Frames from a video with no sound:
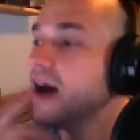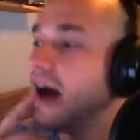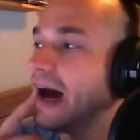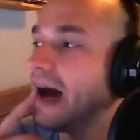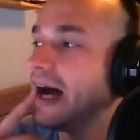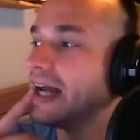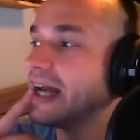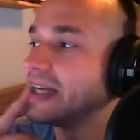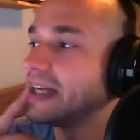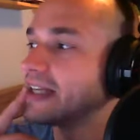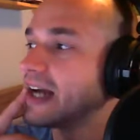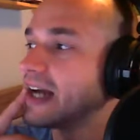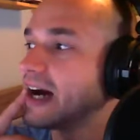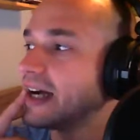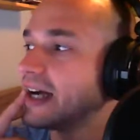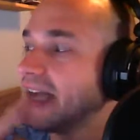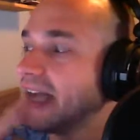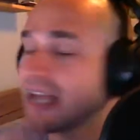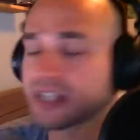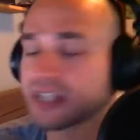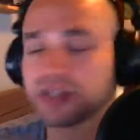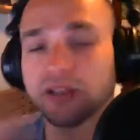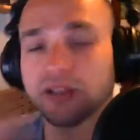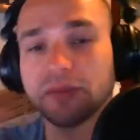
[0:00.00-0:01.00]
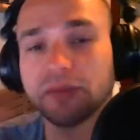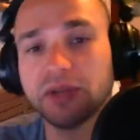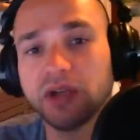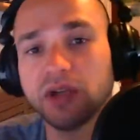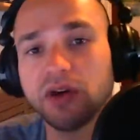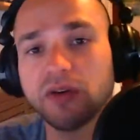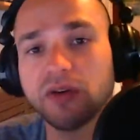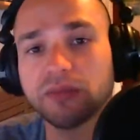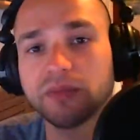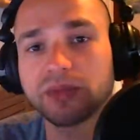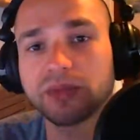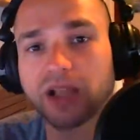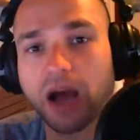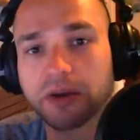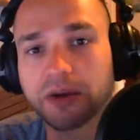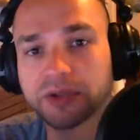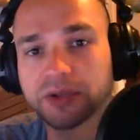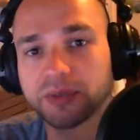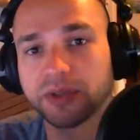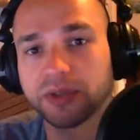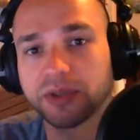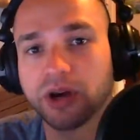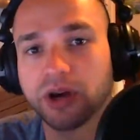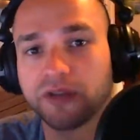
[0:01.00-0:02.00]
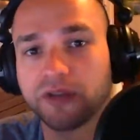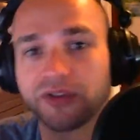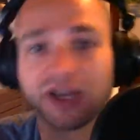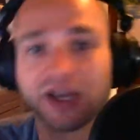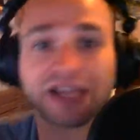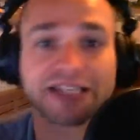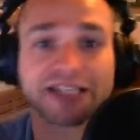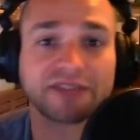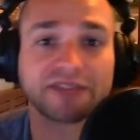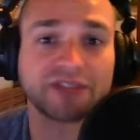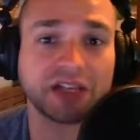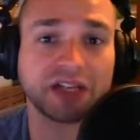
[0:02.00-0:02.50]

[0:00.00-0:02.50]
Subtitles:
And yeah, so let me know in the comments below if you guys have